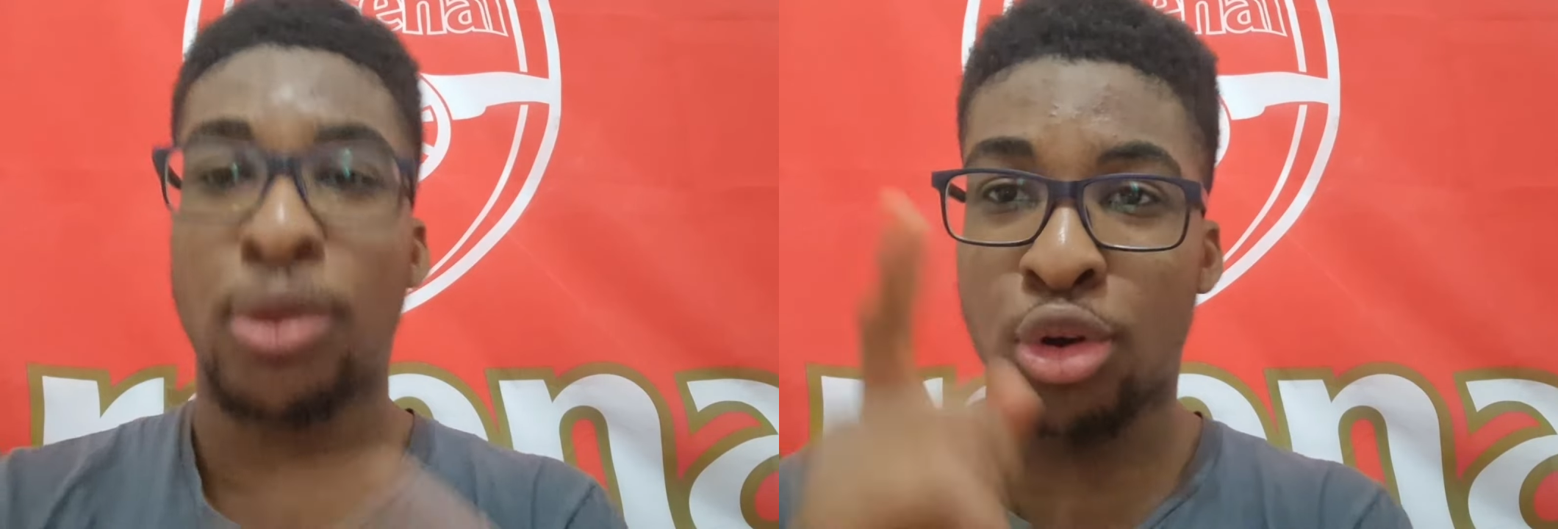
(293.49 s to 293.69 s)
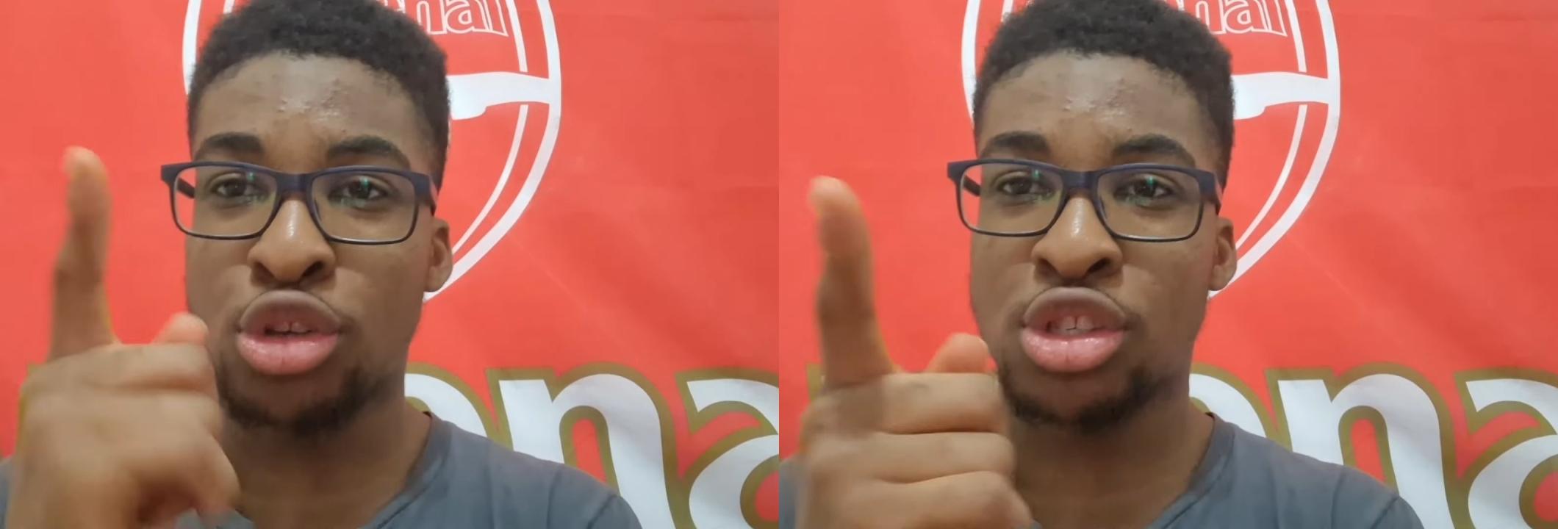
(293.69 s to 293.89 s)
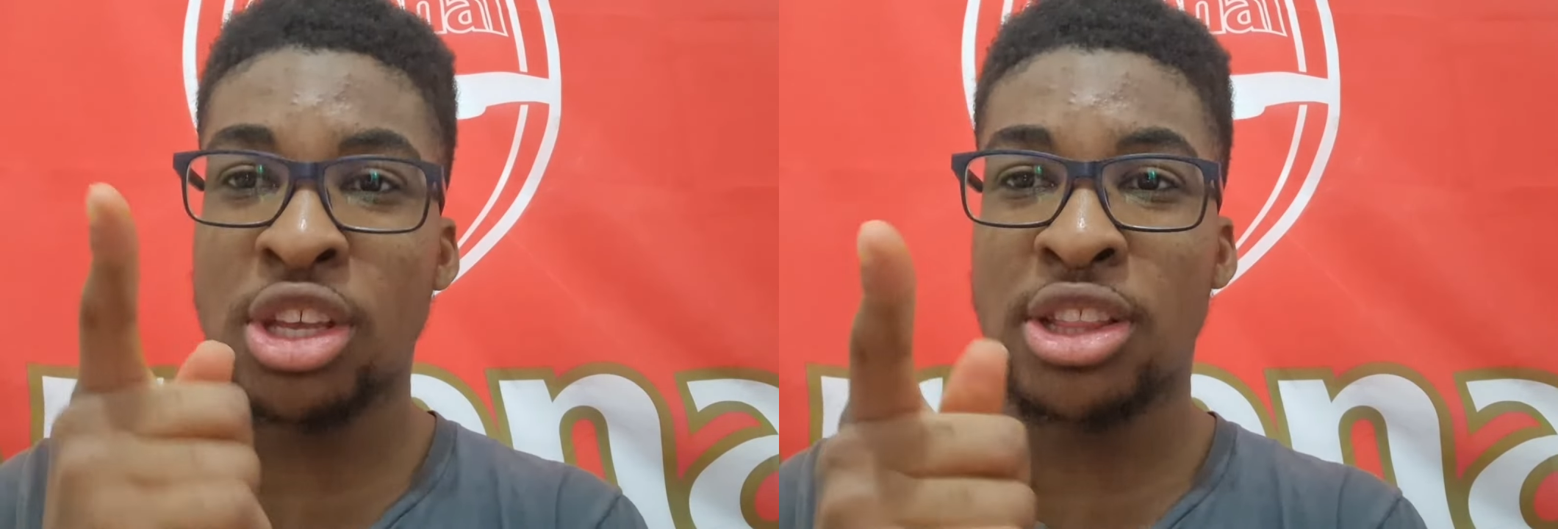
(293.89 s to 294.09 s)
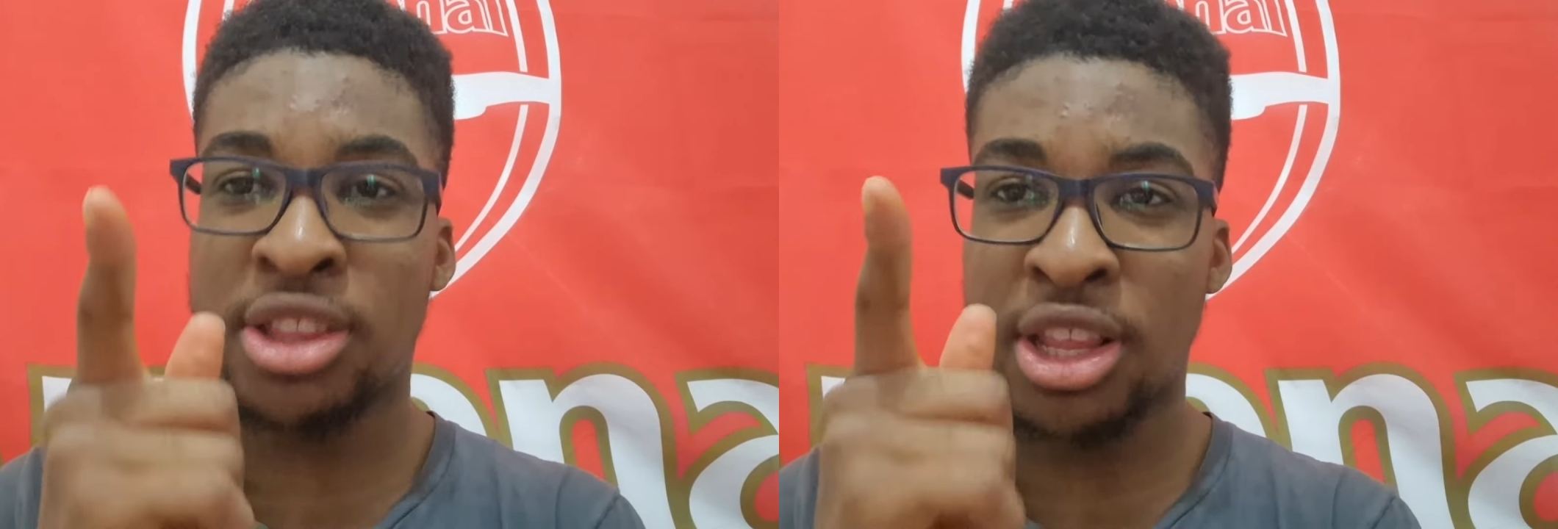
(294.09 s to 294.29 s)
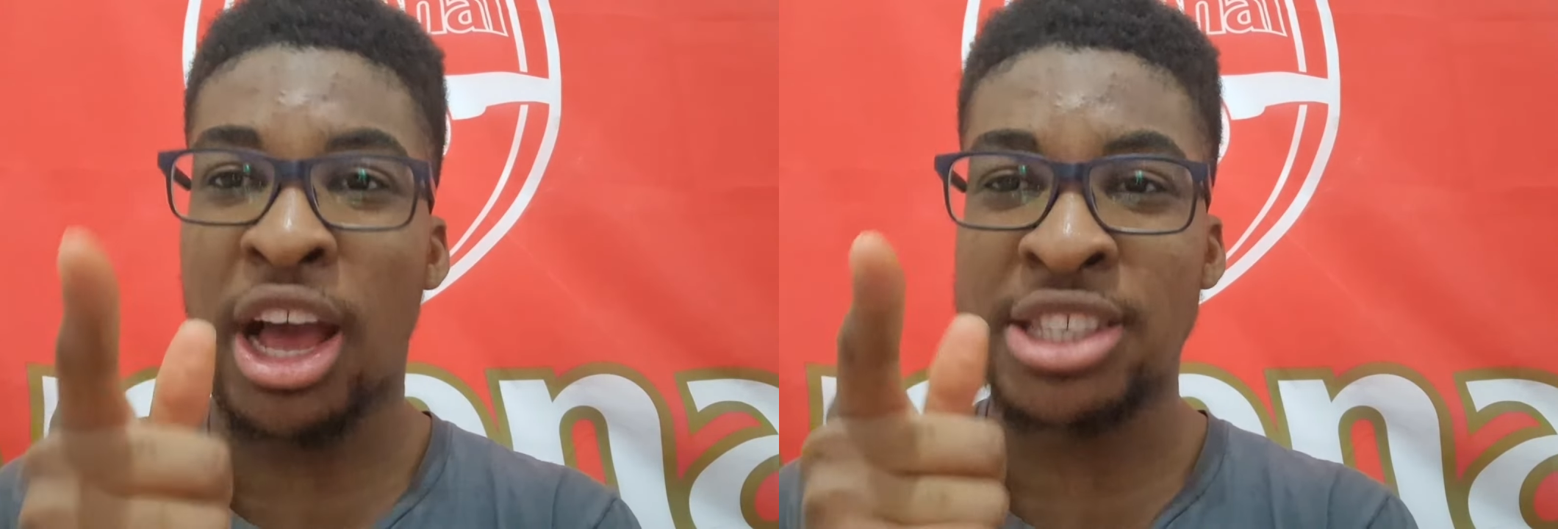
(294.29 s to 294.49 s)
because
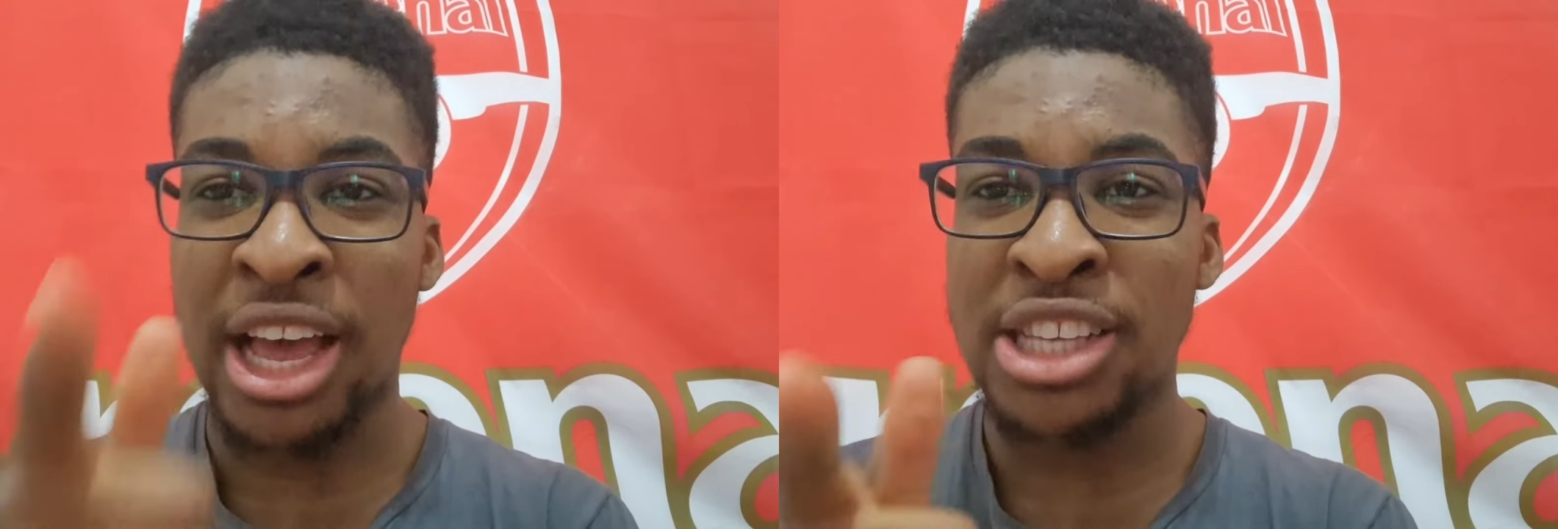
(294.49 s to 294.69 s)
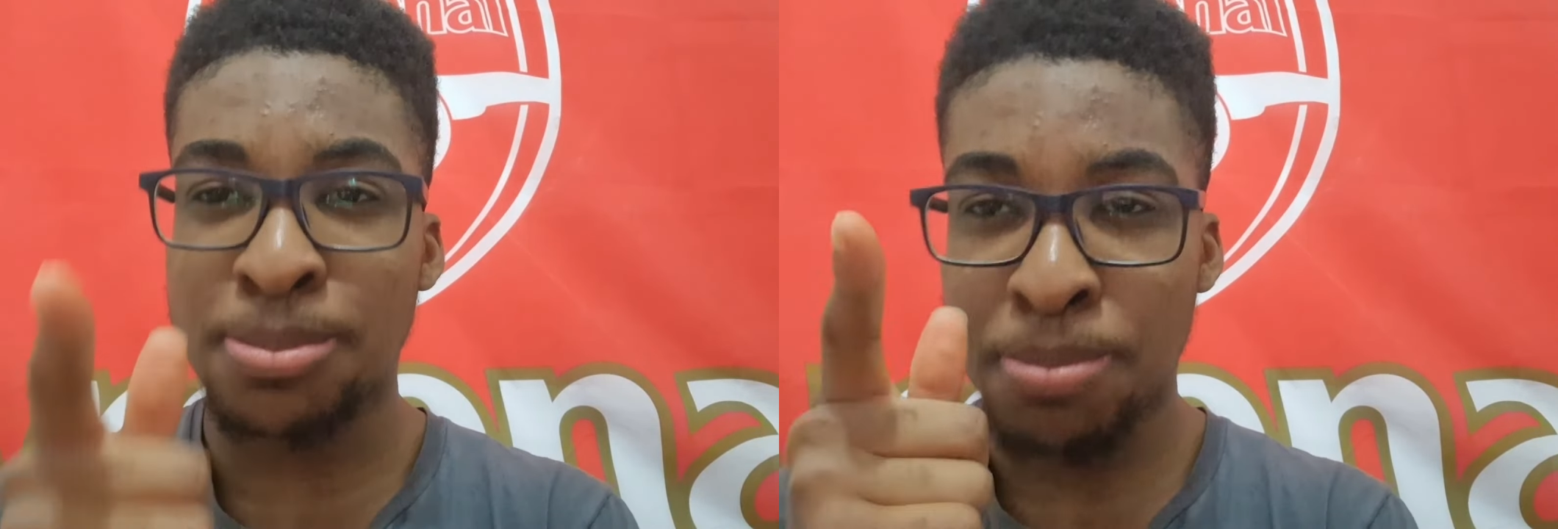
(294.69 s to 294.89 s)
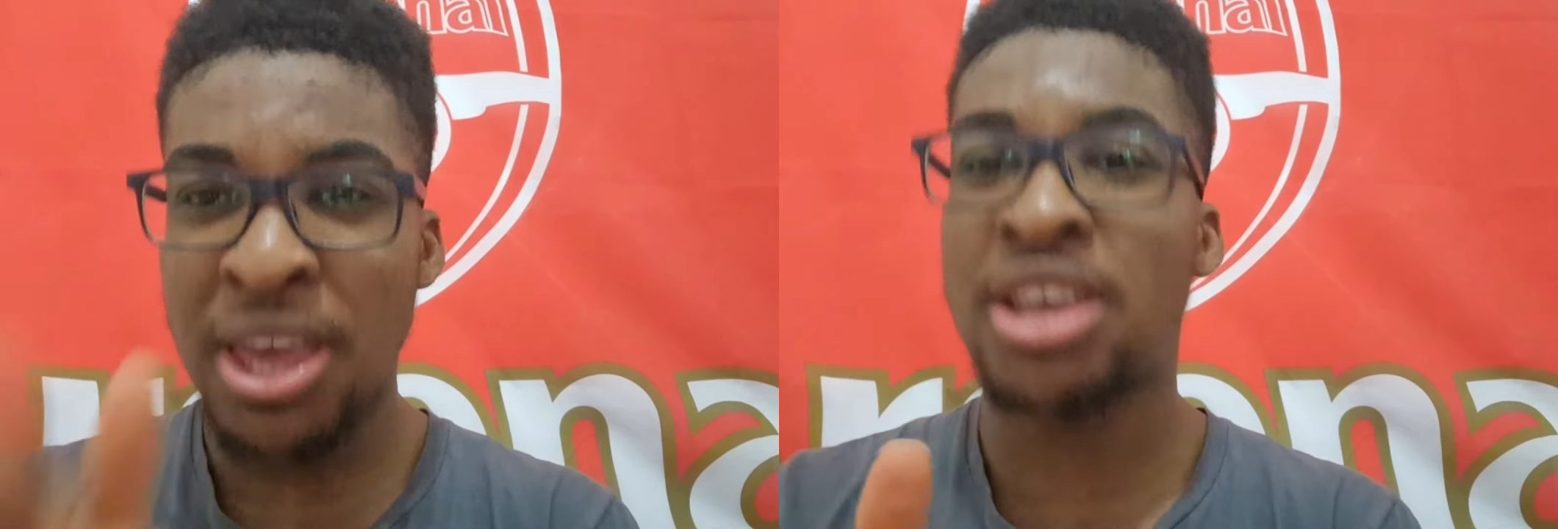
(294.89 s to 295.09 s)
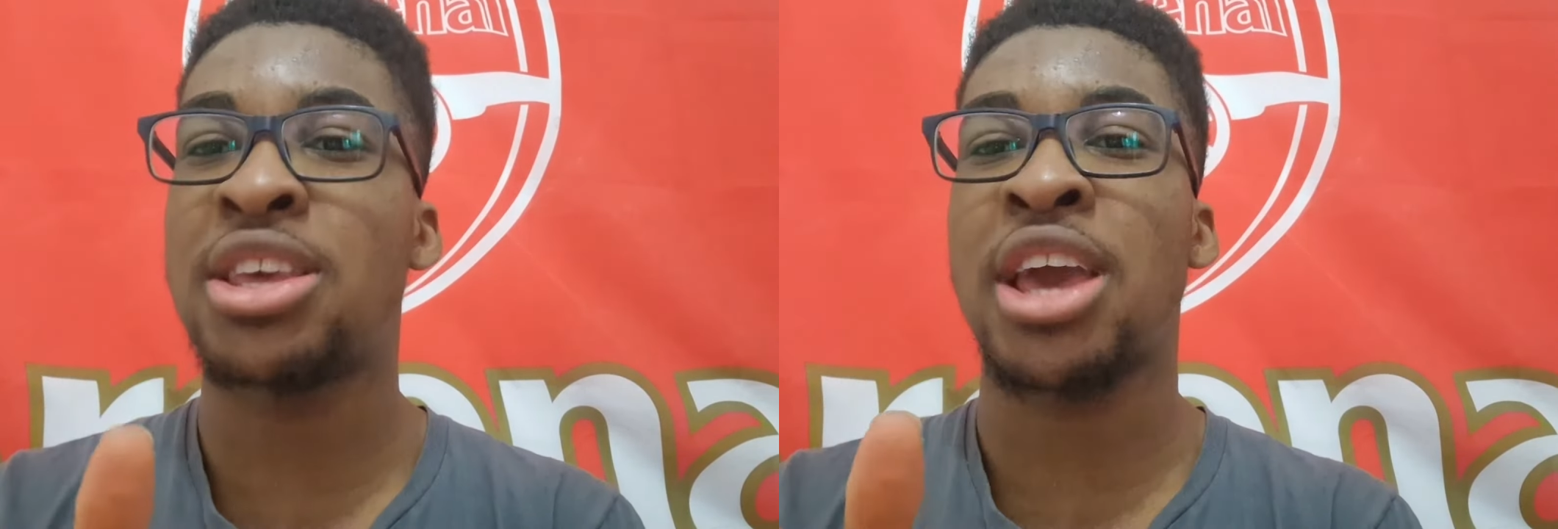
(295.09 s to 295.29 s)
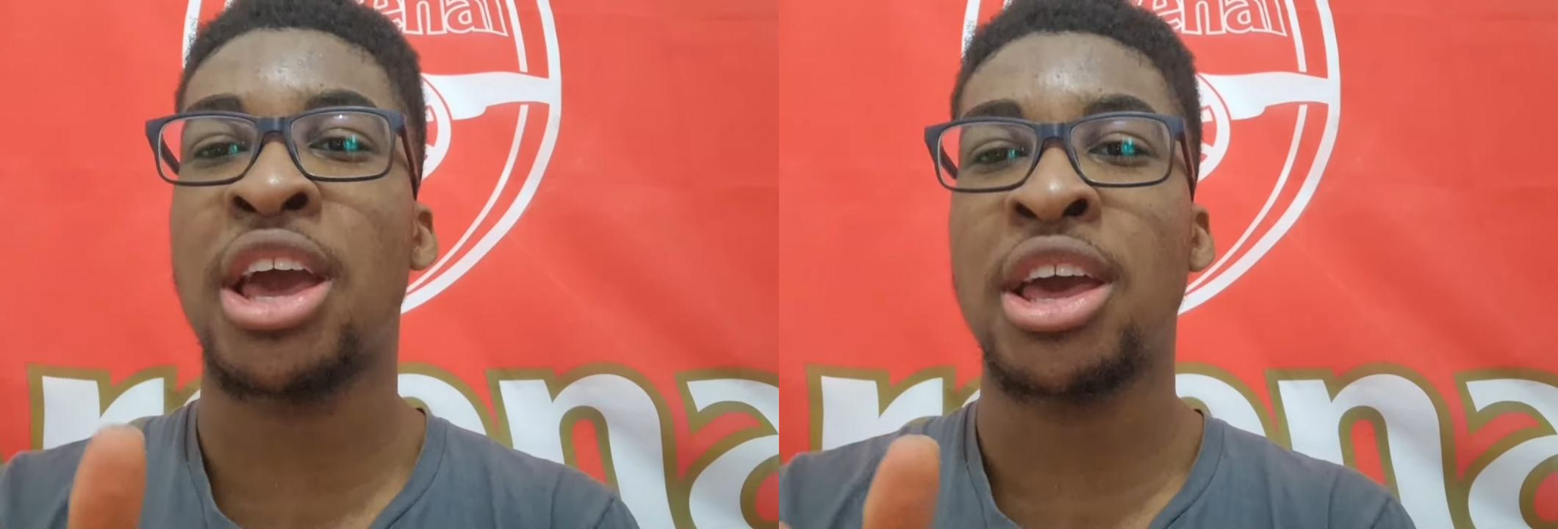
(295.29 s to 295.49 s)
as I
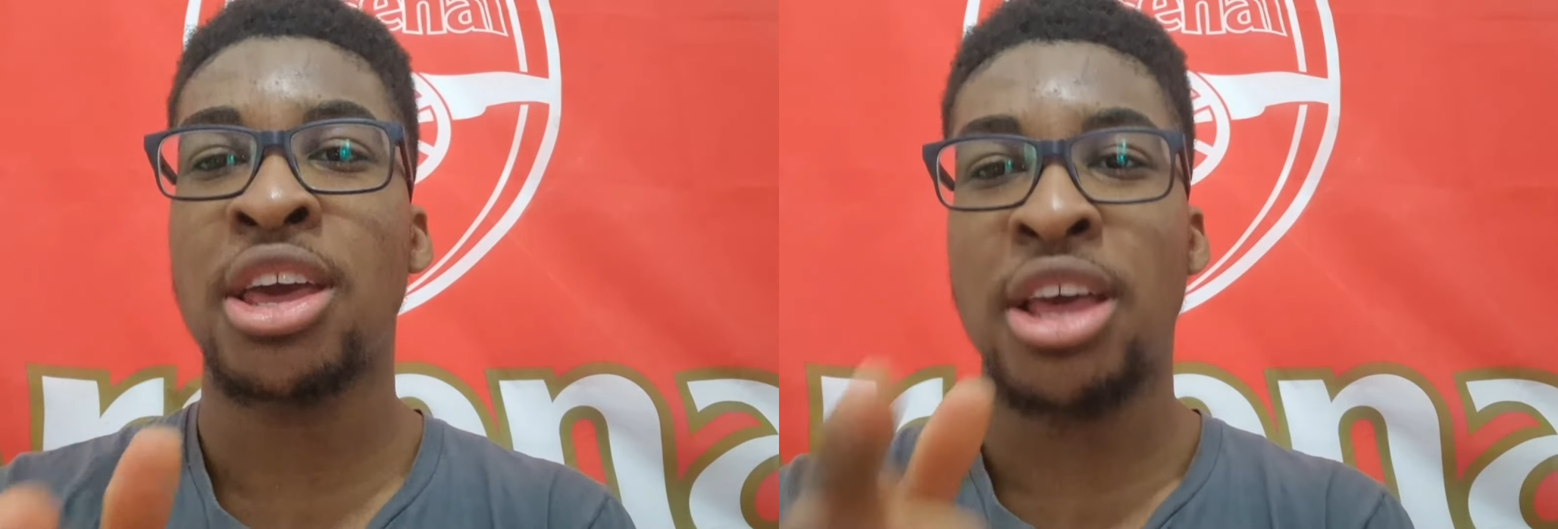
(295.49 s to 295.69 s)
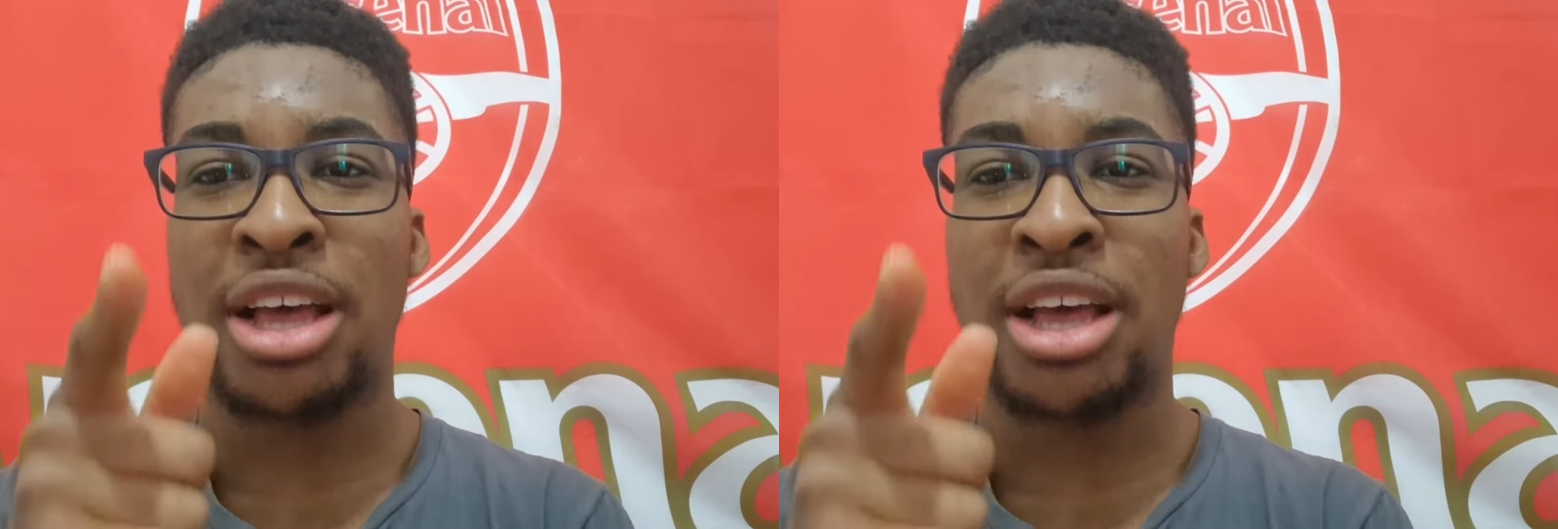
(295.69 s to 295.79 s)
speak, yeah?